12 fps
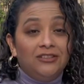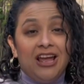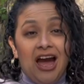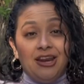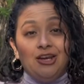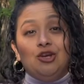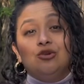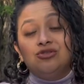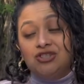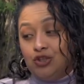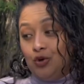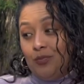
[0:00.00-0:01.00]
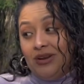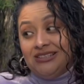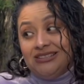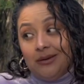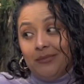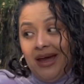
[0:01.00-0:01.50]
gotten used to, but
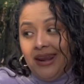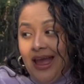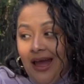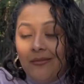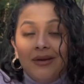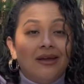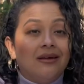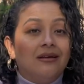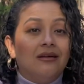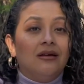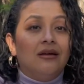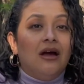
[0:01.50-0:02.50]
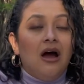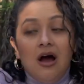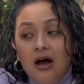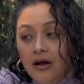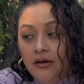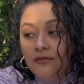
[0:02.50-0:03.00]
it's a bad habit
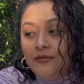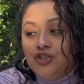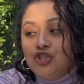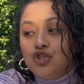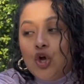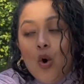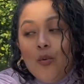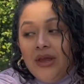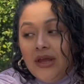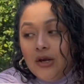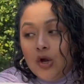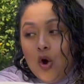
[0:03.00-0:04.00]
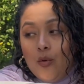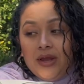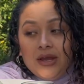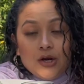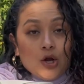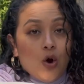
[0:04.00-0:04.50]
of just going and
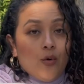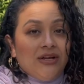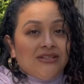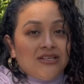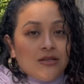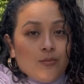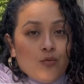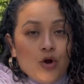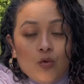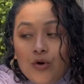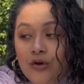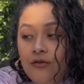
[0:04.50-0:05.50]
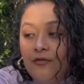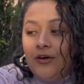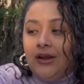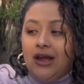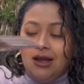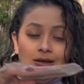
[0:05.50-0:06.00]
going and going to the point where you
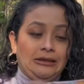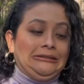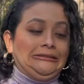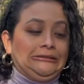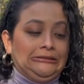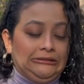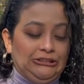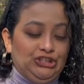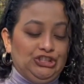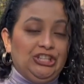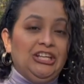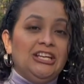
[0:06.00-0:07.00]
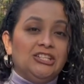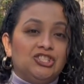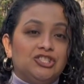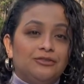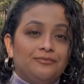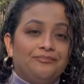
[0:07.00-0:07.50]
forget,
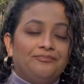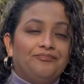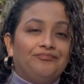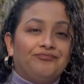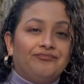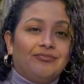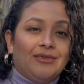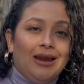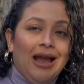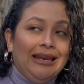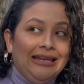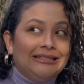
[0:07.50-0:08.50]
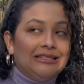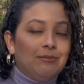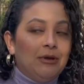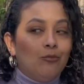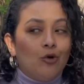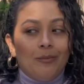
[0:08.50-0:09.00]
sheesh, I need to
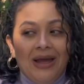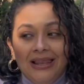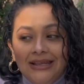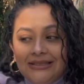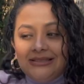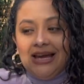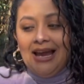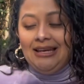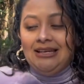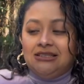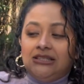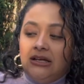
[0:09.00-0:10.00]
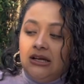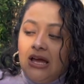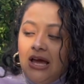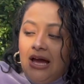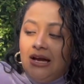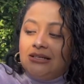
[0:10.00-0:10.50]
be more balanced. I need to
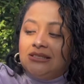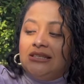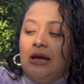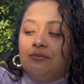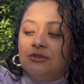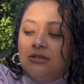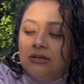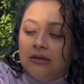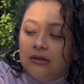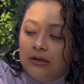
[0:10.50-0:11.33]
accept